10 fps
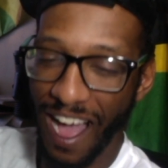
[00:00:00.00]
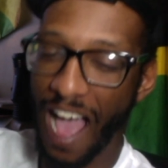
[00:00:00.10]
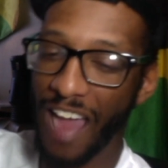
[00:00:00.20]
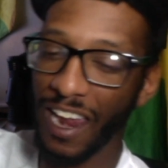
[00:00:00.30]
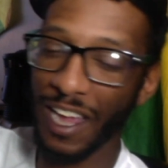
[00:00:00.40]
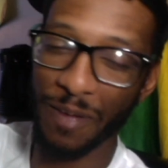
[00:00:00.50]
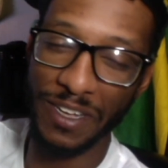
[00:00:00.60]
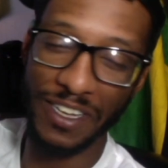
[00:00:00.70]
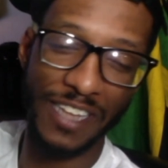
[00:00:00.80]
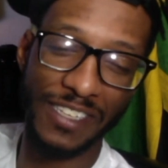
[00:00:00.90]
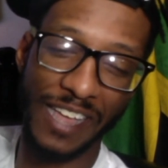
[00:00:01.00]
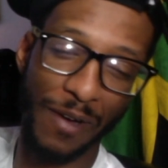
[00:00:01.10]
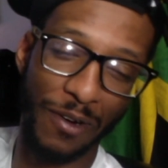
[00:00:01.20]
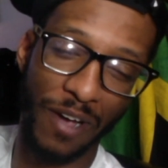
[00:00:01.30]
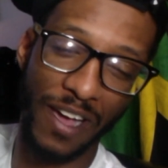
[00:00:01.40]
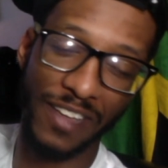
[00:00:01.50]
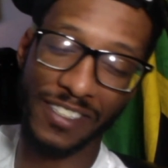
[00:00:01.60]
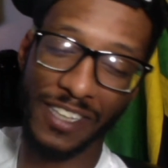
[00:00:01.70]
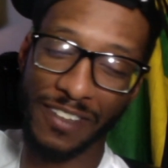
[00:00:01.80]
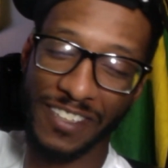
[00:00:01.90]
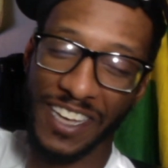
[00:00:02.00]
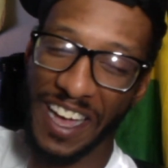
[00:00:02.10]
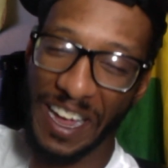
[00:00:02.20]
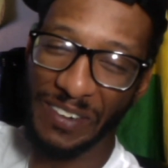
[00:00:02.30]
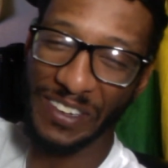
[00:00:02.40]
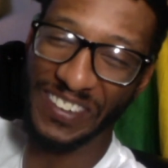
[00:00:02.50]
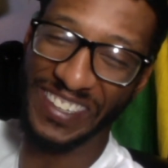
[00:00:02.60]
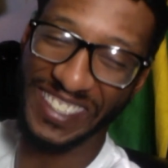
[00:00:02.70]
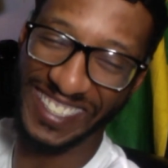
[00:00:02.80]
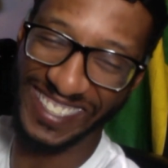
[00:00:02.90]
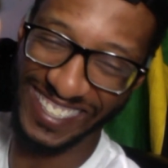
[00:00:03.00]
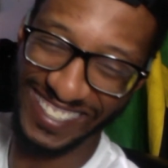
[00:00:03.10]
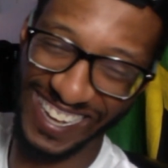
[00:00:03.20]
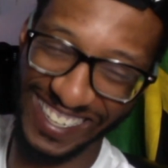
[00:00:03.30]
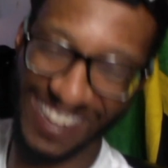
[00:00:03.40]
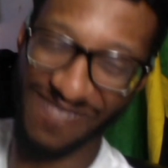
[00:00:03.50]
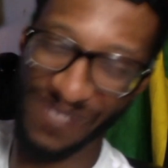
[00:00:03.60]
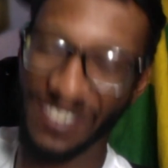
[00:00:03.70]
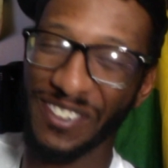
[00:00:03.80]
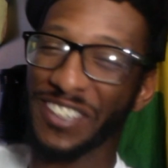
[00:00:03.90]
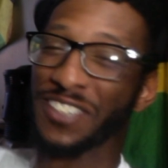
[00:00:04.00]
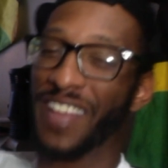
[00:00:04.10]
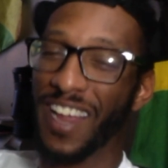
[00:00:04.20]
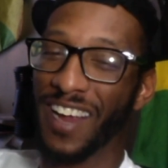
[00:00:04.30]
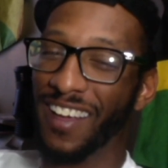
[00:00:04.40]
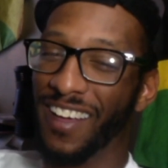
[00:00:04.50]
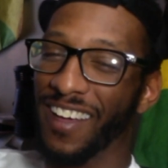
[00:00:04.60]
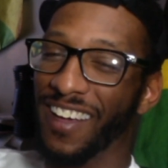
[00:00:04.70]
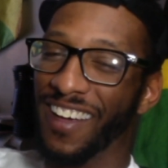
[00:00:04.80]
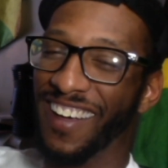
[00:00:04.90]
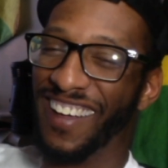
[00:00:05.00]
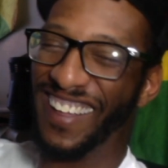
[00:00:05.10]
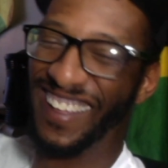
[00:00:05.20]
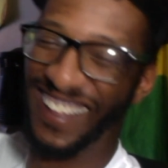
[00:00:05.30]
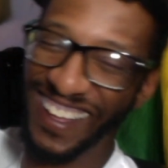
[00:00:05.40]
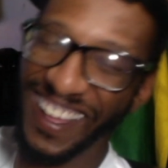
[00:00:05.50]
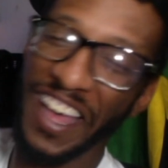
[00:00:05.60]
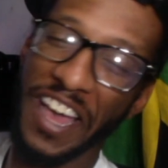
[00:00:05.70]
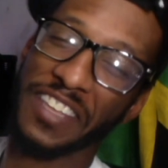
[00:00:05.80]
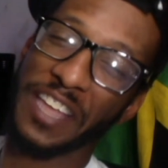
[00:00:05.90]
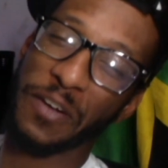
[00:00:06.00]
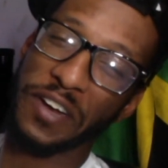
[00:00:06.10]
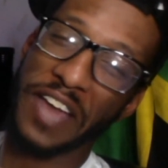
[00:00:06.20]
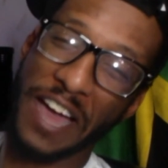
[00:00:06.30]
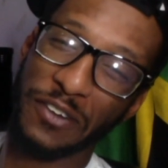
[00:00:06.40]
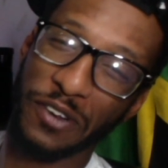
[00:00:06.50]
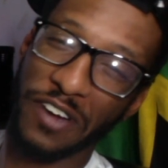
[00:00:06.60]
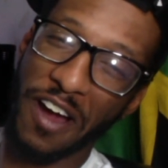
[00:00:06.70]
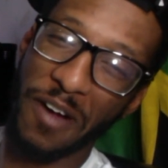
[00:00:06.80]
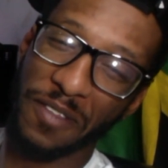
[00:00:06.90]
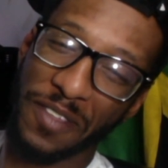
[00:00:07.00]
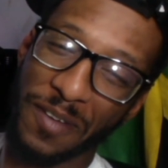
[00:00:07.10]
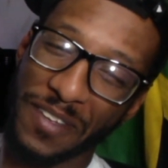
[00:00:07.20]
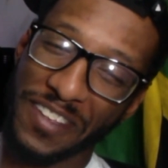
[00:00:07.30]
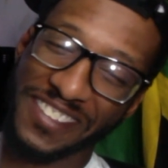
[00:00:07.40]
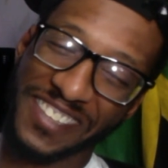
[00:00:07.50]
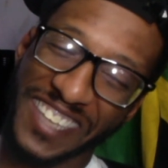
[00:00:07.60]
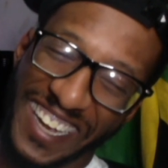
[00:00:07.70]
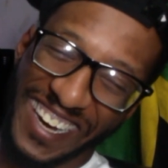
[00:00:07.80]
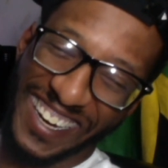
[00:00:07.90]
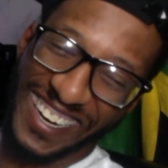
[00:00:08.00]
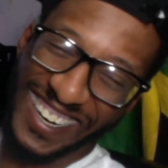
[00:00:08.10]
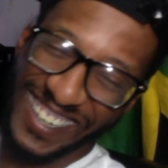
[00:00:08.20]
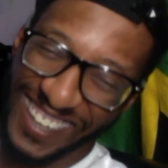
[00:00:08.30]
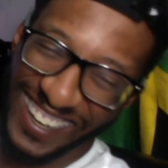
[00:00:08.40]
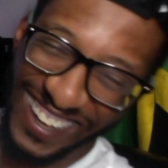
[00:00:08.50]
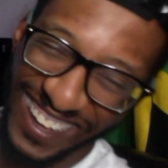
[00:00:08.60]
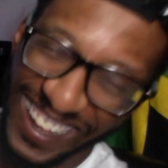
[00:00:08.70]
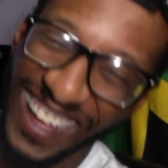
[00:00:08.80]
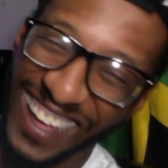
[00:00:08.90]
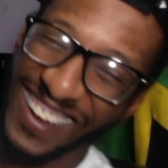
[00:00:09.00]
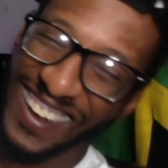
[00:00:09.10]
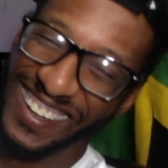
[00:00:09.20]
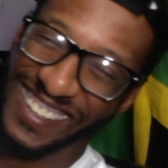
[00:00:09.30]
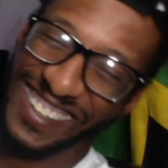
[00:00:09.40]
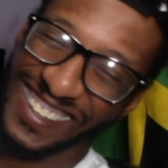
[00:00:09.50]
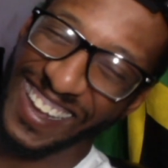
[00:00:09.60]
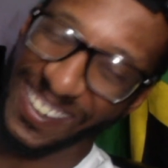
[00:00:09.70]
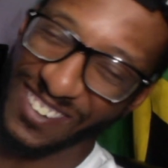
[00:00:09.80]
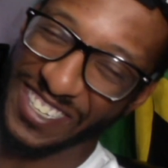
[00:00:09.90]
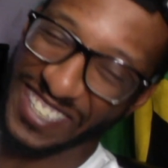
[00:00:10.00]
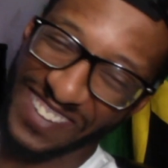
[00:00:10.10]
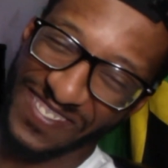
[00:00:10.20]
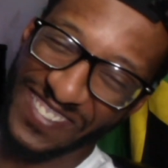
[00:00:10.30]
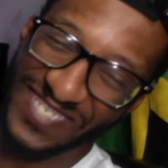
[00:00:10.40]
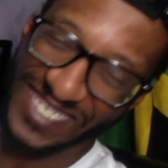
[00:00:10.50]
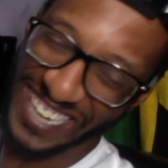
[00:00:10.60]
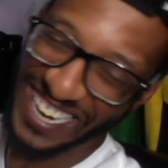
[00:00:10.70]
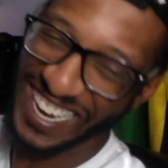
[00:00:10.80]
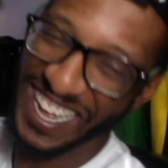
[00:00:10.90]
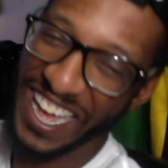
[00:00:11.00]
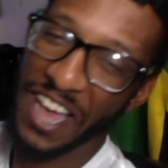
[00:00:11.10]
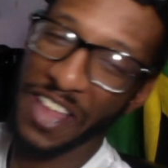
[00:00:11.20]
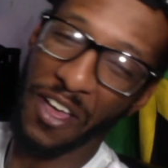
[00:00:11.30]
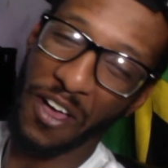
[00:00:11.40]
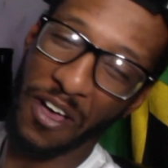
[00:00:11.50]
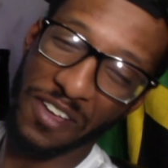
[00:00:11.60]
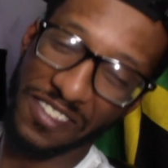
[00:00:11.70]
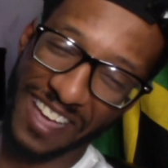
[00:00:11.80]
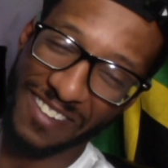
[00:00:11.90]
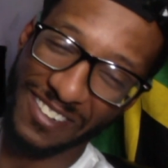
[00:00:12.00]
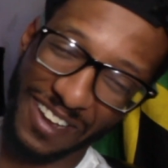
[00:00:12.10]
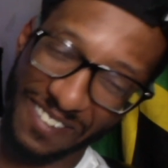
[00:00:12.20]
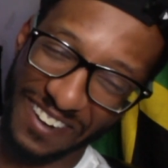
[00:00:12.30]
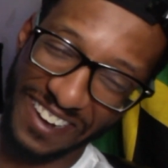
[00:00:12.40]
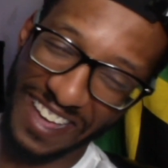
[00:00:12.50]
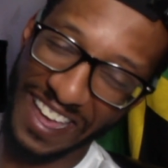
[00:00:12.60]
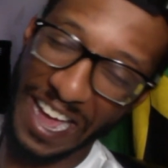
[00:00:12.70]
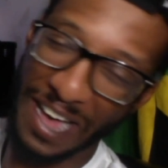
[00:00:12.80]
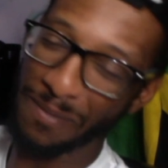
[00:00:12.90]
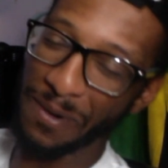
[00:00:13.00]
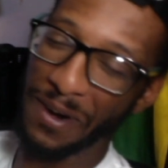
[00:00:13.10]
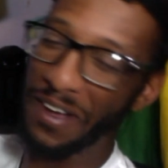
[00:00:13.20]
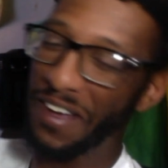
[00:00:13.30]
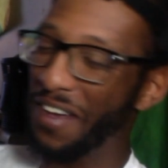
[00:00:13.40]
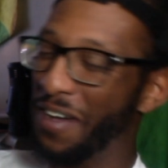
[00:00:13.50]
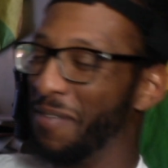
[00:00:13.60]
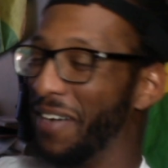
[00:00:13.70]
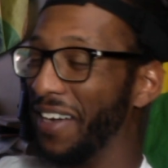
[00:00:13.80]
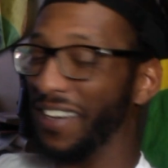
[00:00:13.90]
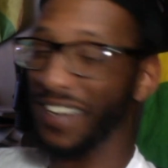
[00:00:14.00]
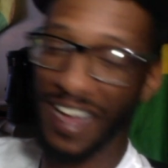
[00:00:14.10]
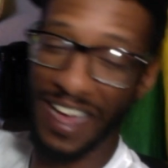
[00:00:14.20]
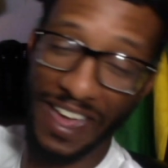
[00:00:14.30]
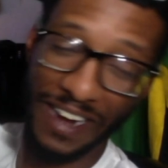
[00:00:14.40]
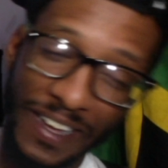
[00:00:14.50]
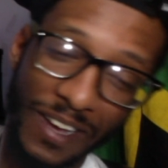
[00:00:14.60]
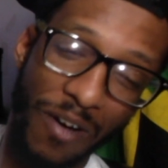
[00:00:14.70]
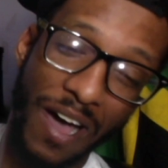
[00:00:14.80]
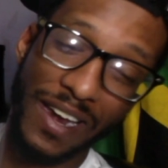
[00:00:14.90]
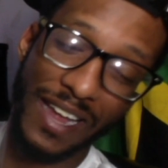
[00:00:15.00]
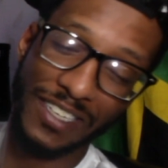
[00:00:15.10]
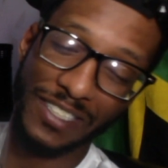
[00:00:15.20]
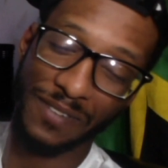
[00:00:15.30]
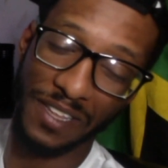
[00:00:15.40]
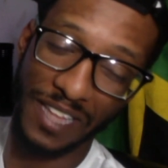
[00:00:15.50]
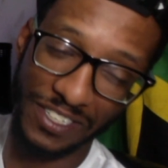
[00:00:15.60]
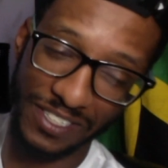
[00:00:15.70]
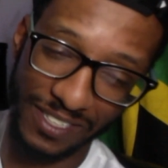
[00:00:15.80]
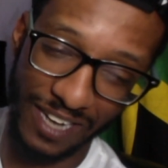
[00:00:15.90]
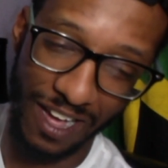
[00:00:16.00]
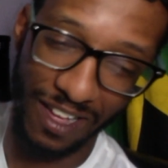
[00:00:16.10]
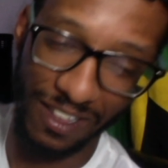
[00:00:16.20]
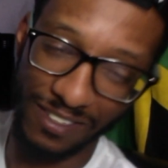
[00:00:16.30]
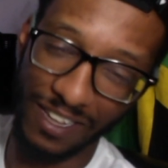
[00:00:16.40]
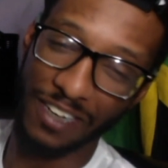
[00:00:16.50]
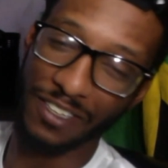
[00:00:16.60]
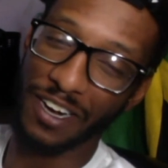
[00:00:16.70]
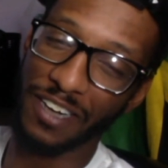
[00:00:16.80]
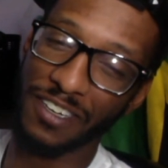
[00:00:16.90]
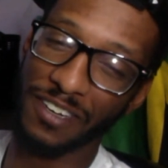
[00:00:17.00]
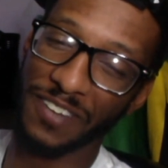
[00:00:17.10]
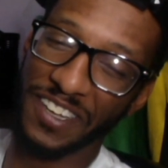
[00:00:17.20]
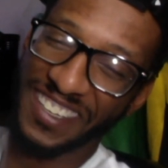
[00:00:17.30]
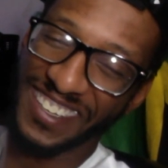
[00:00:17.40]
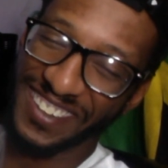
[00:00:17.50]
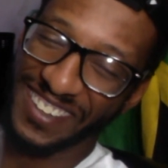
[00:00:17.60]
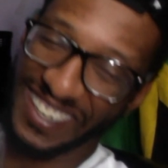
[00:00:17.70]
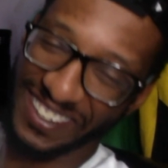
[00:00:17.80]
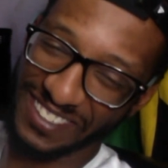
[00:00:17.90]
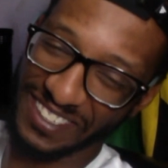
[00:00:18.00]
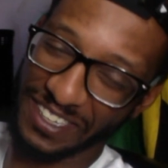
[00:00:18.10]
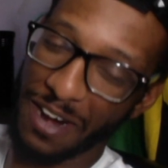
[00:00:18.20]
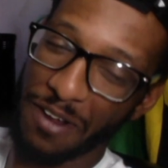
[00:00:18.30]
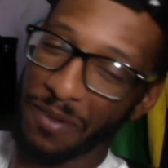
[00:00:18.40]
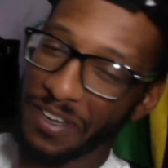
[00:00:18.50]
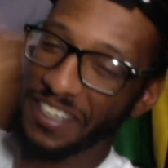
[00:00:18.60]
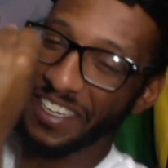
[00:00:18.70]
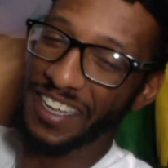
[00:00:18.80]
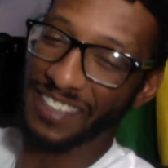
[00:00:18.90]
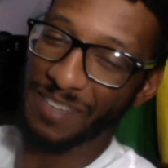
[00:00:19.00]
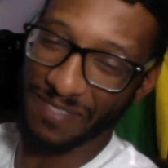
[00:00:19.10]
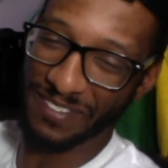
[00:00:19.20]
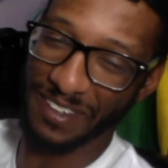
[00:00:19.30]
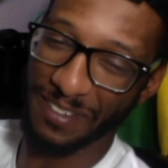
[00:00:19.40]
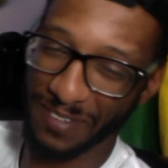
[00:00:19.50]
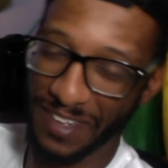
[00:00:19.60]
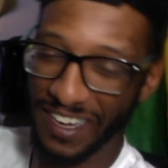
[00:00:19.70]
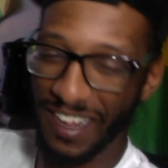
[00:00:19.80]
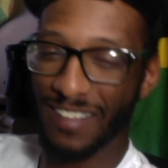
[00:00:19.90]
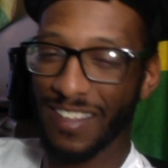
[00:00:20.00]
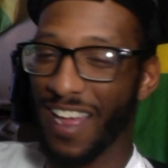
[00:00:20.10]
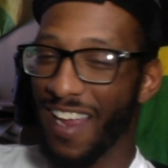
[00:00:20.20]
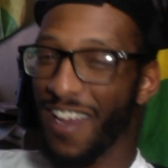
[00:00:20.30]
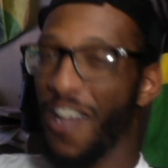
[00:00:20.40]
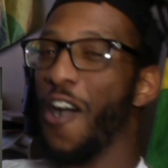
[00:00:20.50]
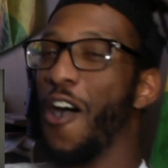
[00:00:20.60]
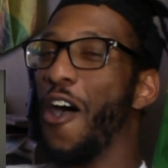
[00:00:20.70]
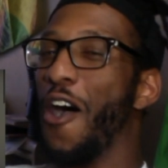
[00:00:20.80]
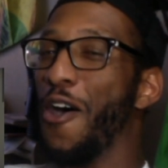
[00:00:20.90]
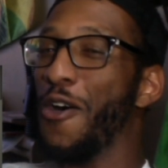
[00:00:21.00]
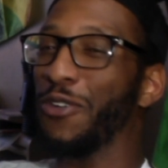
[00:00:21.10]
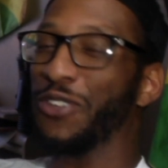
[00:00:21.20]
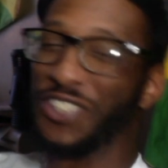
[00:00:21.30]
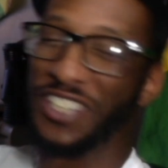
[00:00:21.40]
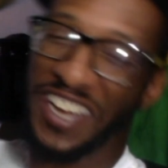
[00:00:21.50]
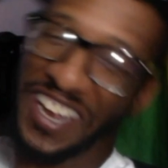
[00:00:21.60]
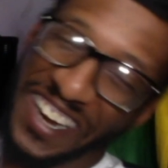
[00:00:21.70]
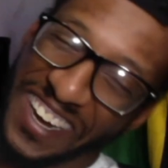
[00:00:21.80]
it I like how big KSI was quiet at the same time once he did that. Like, we're just like... It's like we're in the actual car with him. It was like... like, we're just giving him shit. The whole time he's trying to figure that out, bro. Oh, my God. Why did I just feel that just now? I was like, dude, I was in the car with the way I did that. I was like, oh, fuck. I was like, oh, shit.